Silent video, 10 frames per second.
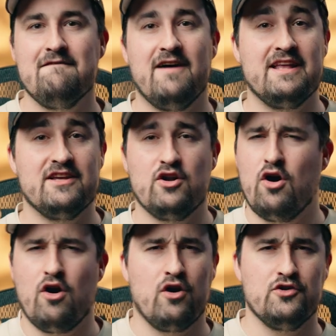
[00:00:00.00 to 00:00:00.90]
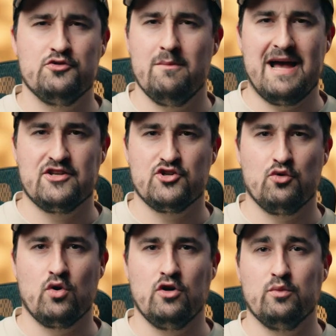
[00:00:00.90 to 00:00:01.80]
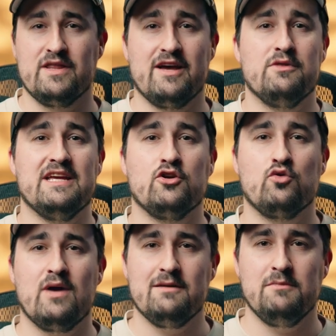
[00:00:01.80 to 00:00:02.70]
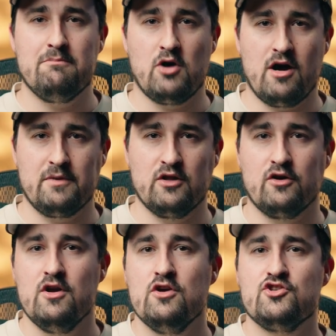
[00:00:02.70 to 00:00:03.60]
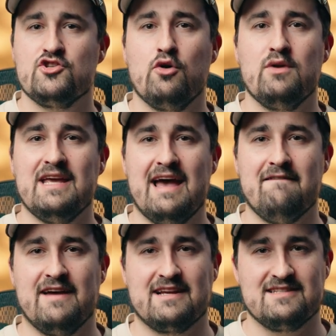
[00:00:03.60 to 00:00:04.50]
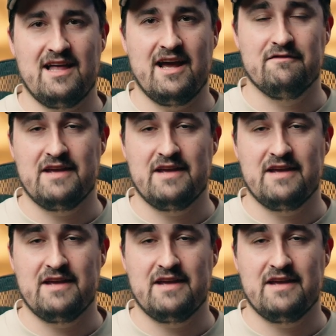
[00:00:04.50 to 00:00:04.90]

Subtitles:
find it hard to imagine a world without the incredibly popular Sony FX line of